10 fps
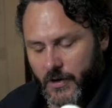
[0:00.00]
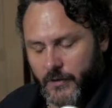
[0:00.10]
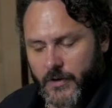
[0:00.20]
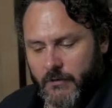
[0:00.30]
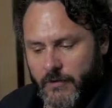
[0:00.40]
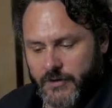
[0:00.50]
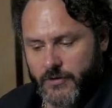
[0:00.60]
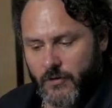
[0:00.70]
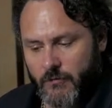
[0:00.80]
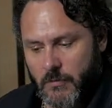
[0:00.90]
the
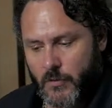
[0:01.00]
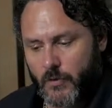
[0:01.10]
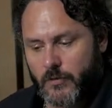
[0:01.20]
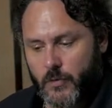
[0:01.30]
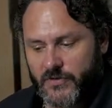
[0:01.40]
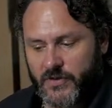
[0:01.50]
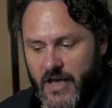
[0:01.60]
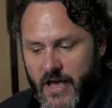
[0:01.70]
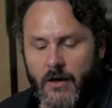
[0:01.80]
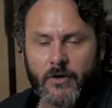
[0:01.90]
original report was the
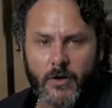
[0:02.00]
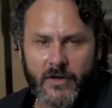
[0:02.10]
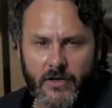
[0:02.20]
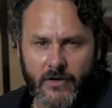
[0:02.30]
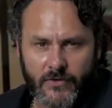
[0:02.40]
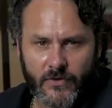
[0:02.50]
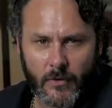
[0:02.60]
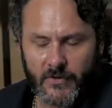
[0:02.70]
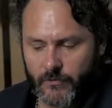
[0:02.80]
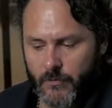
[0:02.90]
outgoing
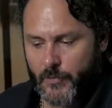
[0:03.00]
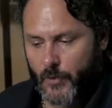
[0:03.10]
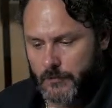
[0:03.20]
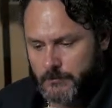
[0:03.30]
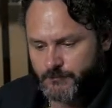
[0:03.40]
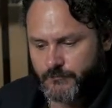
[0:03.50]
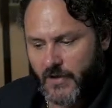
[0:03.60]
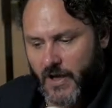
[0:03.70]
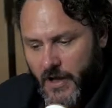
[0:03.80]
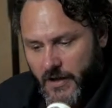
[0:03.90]
consignments report.
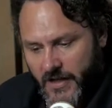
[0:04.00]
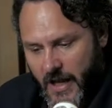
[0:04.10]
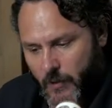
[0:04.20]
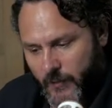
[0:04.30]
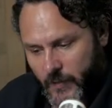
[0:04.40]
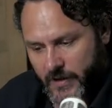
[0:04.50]
Now, if we